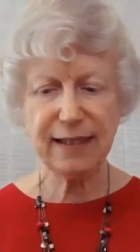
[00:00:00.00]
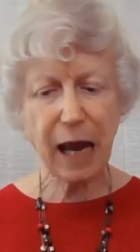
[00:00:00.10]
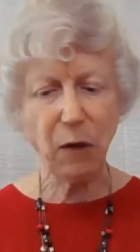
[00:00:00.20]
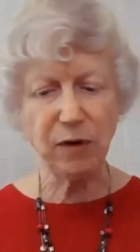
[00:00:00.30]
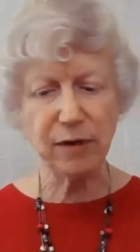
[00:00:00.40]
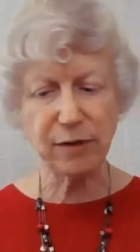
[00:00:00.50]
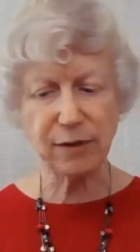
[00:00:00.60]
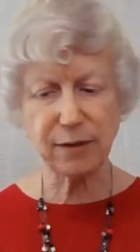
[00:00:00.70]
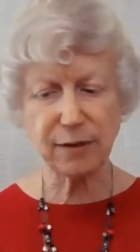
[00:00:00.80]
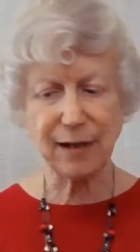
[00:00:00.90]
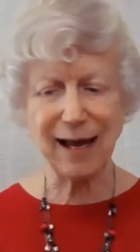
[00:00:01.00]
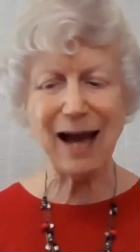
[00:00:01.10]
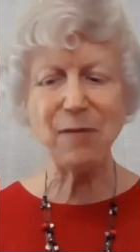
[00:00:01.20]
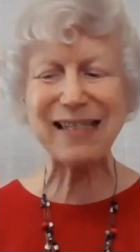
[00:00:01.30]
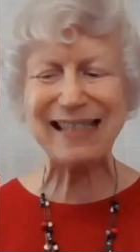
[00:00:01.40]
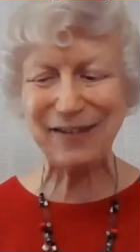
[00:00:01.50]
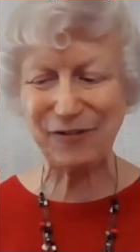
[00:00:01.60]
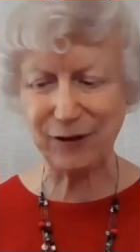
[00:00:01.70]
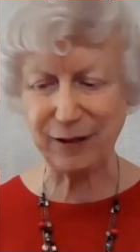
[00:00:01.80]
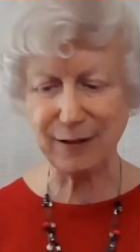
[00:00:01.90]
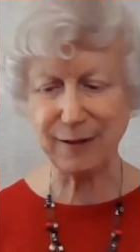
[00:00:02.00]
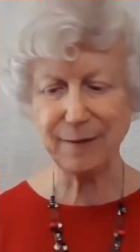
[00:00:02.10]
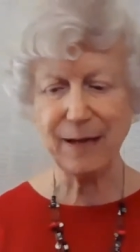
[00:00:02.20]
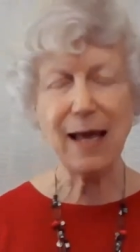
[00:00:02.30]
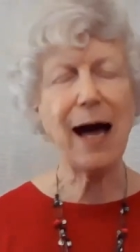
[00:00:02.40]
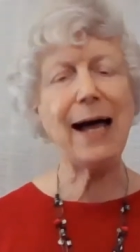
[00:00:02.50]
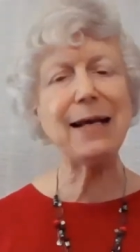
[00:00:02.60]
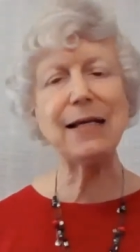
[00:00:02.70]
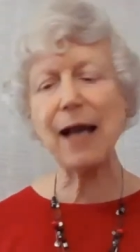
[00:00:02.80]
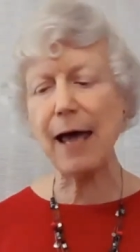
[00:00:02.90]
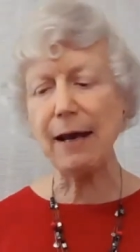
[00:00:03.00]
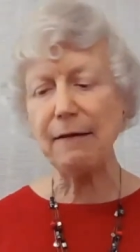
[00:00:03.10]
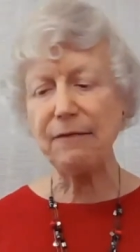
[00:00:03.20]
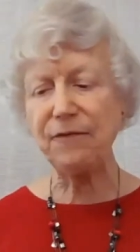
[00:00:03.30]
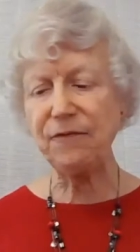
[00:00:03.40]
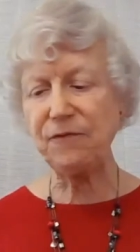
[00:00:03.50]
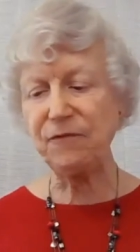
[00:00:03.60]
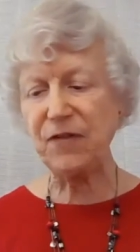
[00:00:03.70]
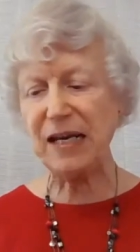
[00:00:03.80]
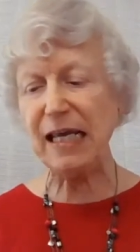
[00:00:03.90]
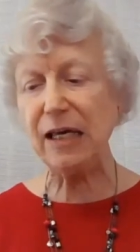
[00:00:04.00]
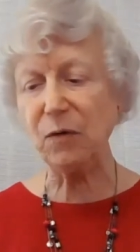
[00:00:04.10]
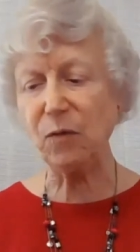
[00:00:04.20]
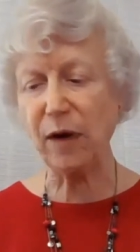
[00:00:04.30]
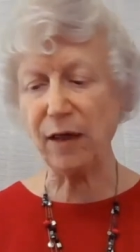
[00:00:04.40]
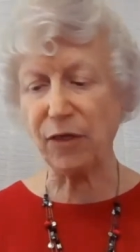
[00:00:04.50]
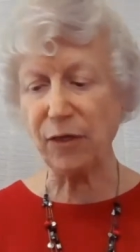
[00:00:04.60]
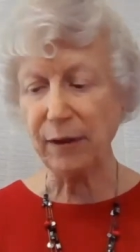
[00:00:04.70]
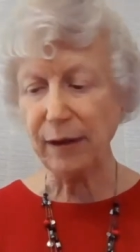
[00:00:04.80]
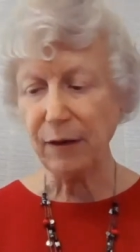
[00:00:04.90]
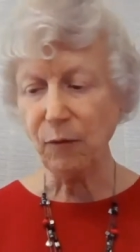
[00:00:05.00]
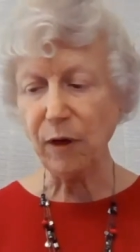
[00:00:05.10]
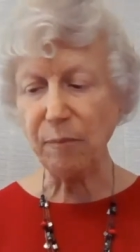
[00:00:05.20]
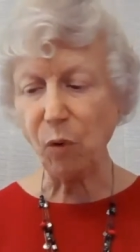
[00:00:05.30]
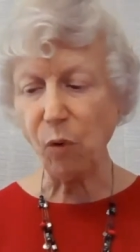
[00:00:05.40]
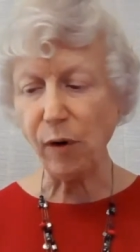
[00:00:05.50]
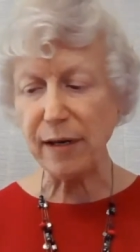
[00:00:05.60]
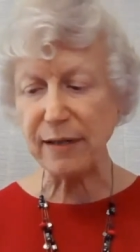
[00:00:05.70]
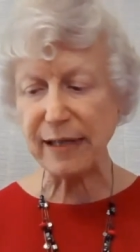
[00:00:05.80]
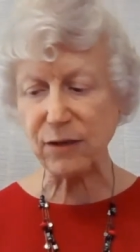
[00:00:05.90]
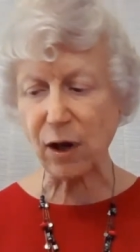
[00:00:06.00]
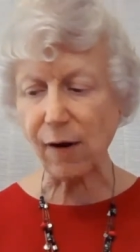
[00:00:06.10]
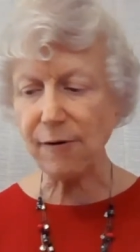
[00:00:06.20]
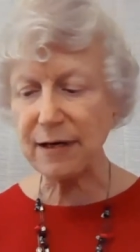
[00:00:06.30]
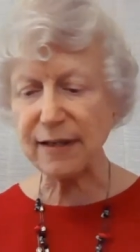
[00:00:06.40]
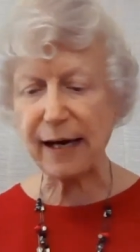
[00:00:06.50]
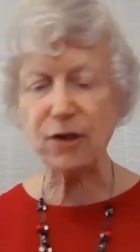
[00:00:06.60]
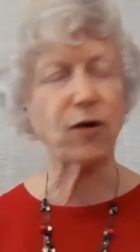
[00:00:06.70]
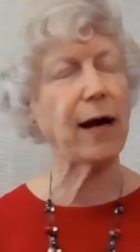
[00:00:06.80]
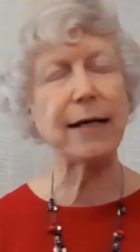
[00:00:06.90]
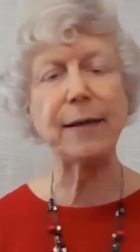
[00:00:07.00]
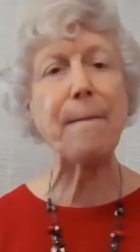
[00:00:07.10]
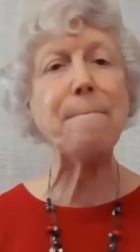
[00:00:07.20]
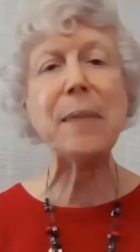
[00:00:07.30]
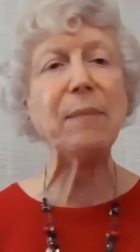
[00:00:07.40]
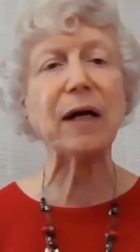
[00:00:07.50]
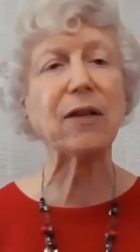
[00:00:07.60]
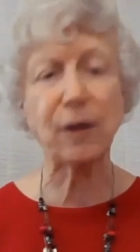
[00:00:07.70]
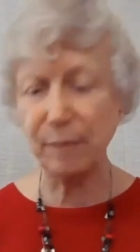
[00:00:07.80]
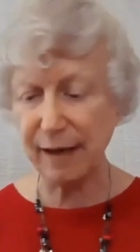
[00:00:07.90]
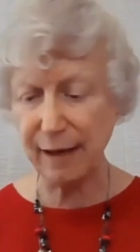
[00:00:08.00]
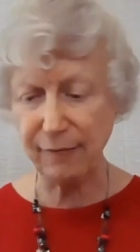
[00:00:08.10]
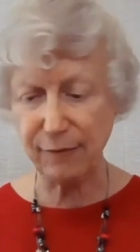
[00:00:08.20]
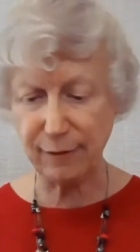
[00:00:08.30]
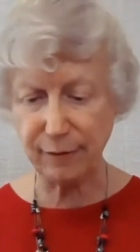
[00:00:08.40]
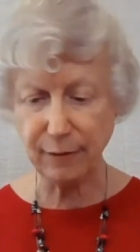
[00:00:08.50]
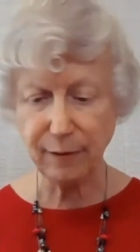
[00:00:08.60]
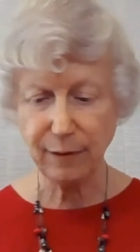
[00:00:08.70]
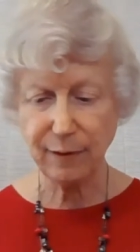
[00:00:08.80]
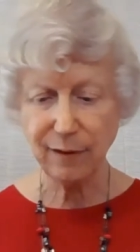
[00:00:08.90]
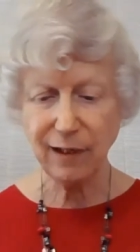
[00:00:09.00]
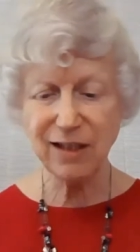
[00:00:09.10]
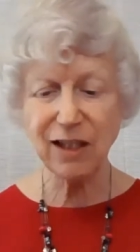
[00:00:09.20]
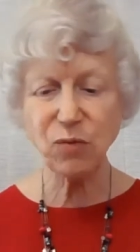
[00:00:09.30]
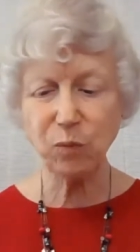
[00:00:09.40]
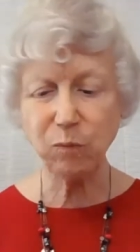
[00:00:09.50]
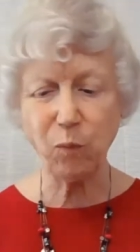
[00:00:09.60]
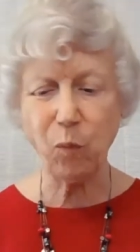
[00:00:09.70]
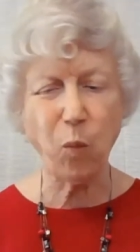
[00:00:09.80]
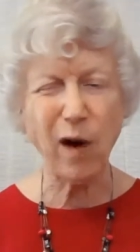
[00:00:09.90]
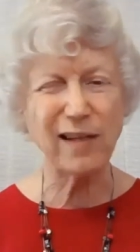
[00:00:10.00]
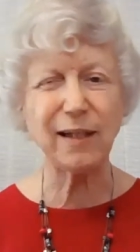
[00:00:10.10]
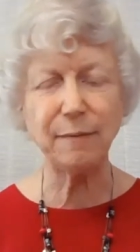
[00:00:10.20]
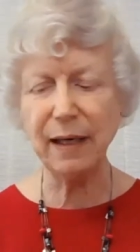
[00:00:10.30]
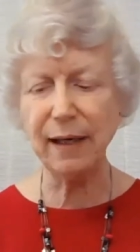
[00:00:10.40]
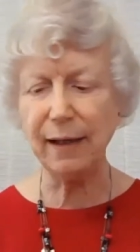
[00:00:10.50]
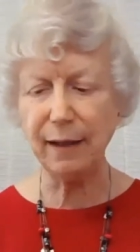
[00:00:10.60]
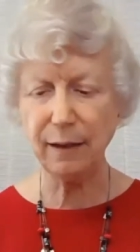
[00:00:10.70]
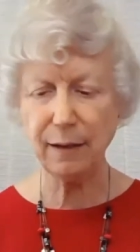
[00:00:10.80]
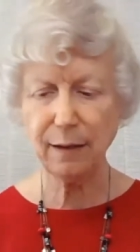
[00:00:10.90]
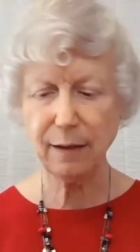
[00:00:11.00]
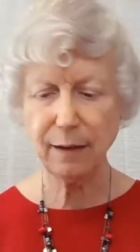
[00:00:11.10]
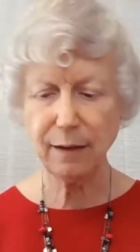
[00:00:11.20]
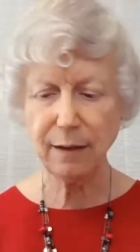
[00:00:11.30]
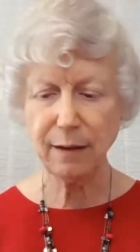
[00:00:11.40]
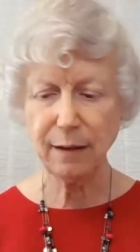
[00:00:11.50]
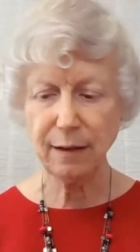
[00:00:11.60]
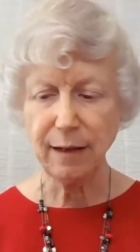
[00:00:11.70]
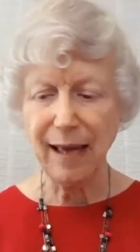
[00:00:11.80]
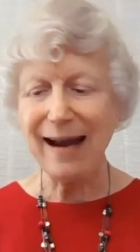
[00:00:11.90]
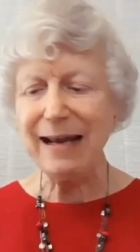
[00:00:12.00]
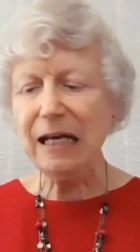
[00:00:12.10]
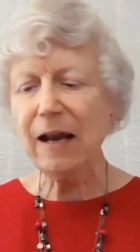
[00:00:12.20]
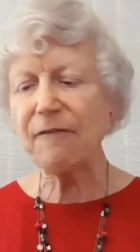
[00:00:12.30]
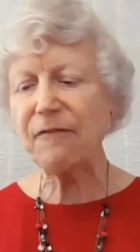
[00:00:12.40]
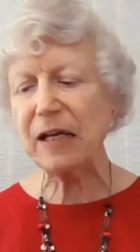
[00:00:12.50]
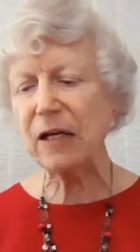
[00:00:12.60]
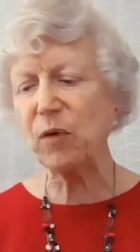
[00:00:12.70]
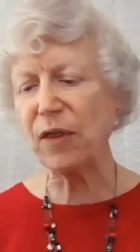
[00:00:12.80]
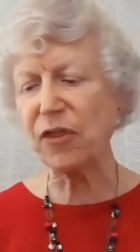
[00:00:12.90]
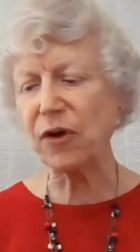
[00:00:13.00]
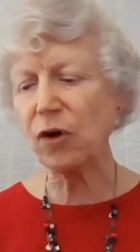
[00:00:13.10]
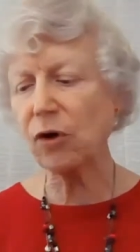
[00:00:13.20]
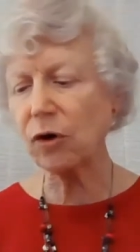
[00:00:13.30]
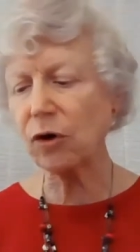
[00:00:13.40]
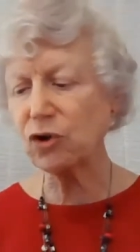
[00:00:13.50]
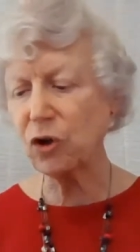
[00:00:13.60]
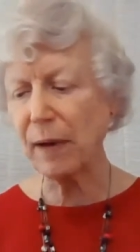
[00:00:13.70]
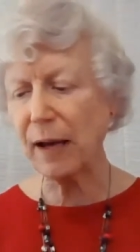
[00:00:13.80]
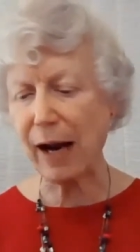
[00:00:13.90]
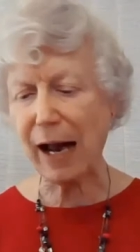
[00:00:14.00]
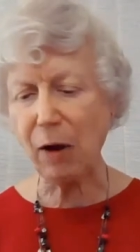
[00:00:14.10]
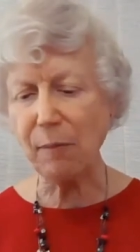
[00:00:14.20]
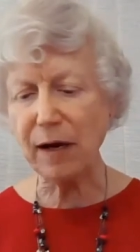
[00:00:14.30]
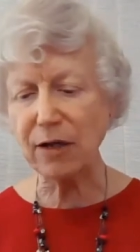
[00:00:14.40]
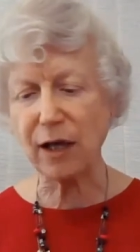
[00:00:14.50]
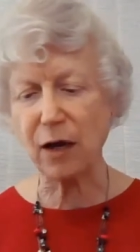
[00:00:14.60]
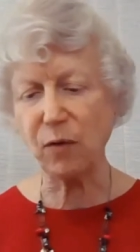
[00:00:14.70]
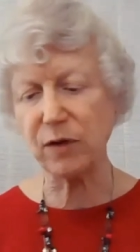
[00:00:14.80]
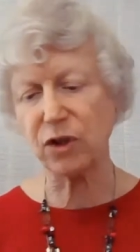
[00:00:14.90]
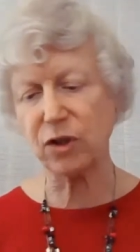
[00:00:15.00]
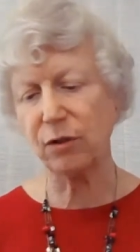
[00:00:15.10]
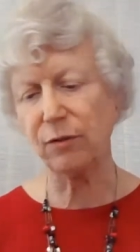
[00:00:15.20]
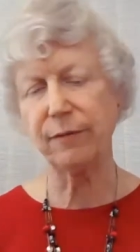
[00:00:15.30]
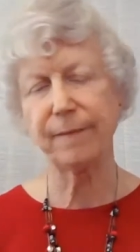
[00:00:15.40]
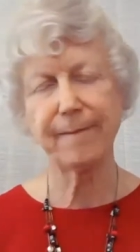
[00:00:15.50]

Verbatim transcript: Yeah, I was I was different. I did not fit in with with boys as hard as I tried to mimic their behavior. It just wasn't me. And I did not fit in with the girls no matter how much I wished to